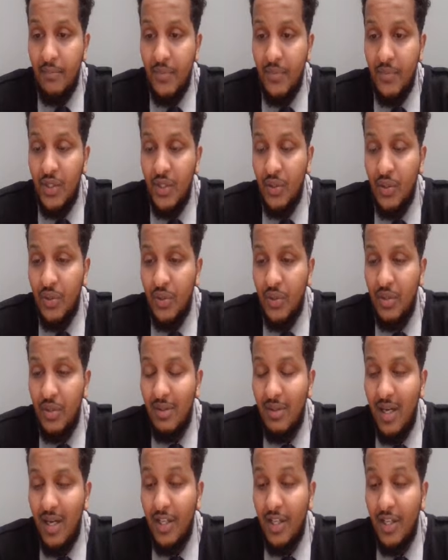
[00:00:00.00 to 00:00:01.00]
from,
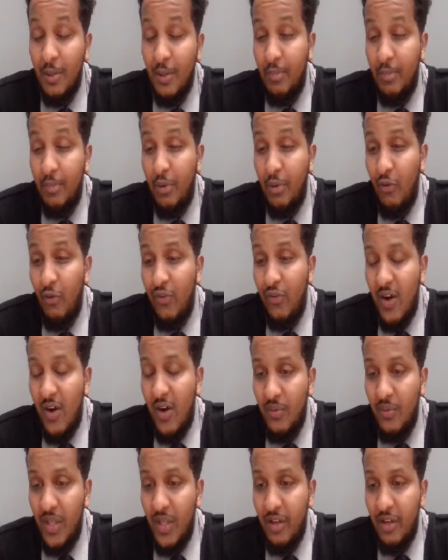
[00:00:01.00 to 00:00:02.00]
another
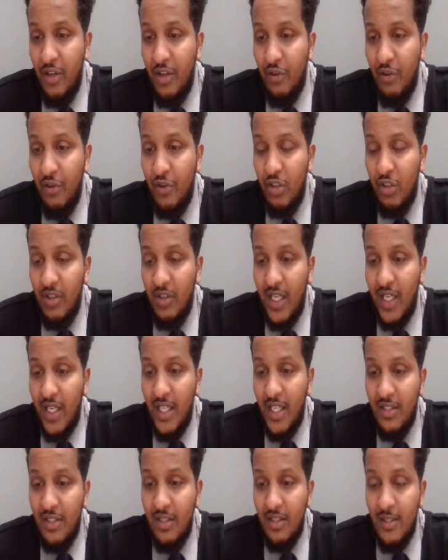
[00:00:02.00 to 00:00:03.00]
profile that you've
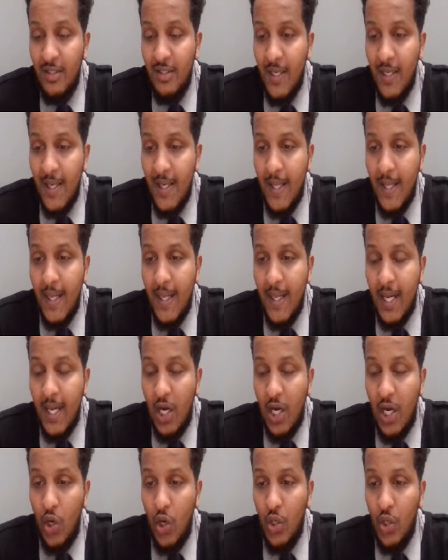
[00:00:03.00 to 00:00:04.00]
created,
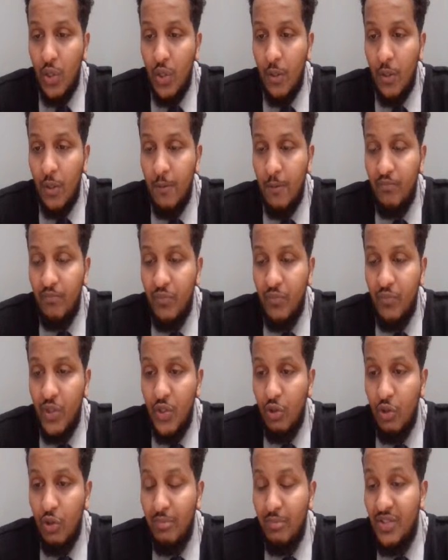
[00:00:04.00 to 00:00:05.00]
or
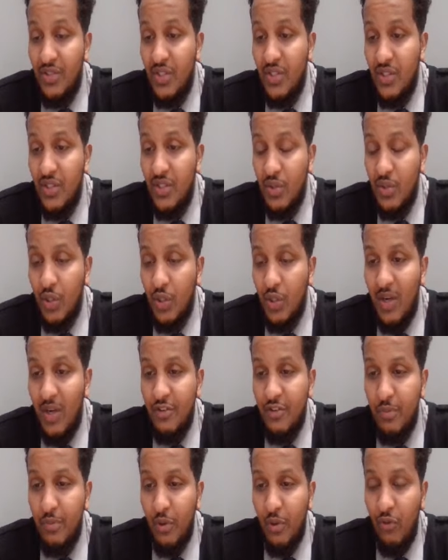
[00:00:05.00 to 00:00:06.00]
your missus or your
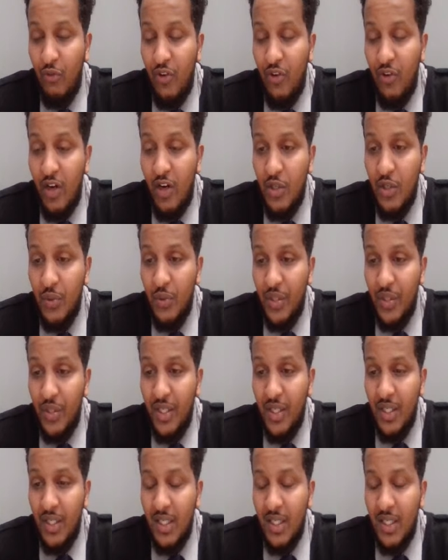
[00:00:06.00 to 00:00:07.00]
wife's profile. You
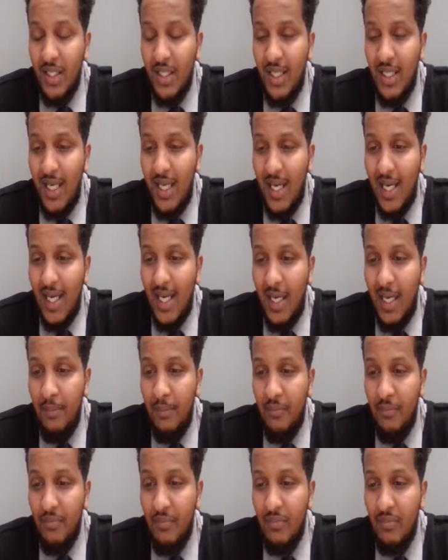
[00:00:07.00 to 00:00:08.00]
want to,
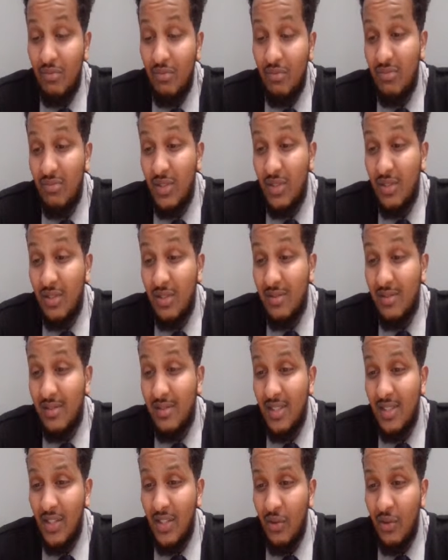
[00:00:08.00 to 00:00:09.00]
um,
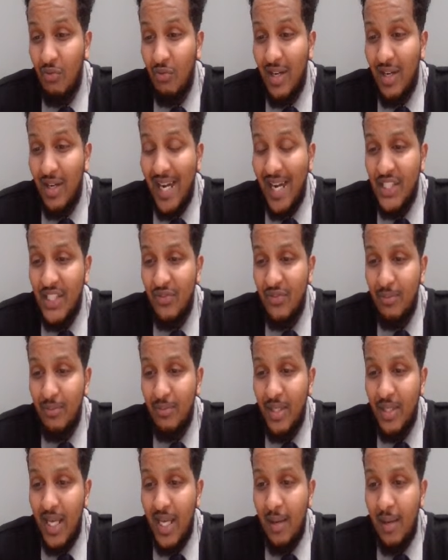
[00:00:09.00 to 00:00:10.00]
run ads
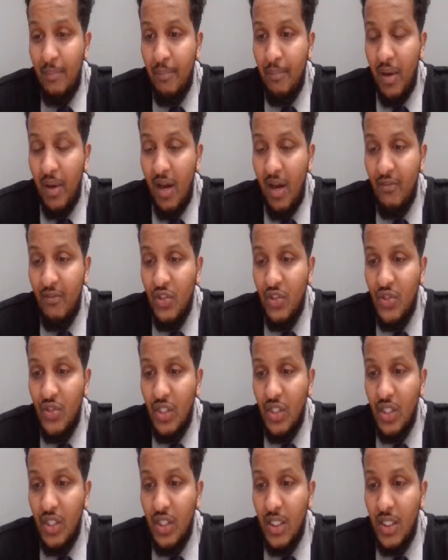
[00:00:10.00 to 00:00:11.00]
from there, but
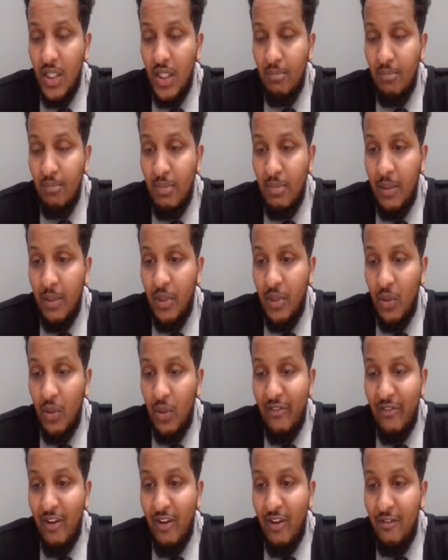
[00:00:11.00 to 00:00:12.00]
obviously maybe your
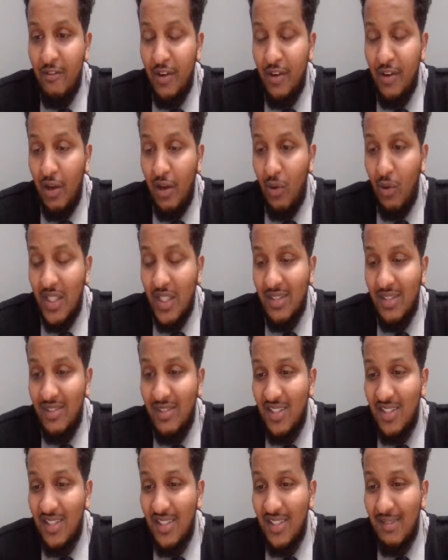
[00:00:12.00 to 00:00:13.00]
wife have not logged
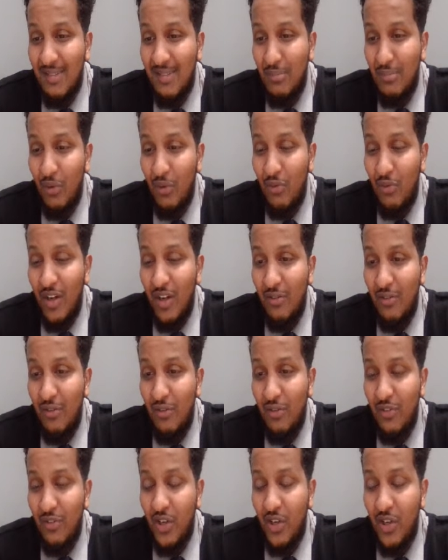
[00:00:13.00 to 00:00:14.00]
into the profile
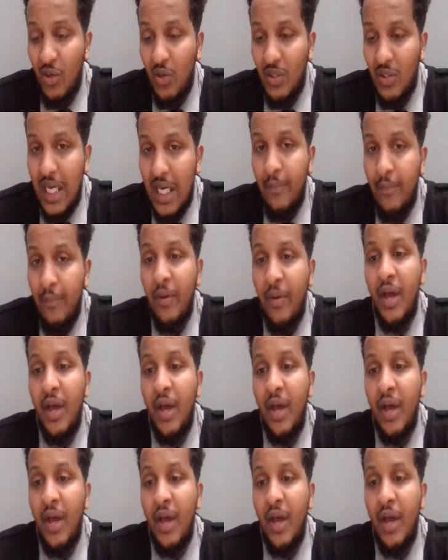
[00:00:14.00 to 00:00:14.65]
for a very long time.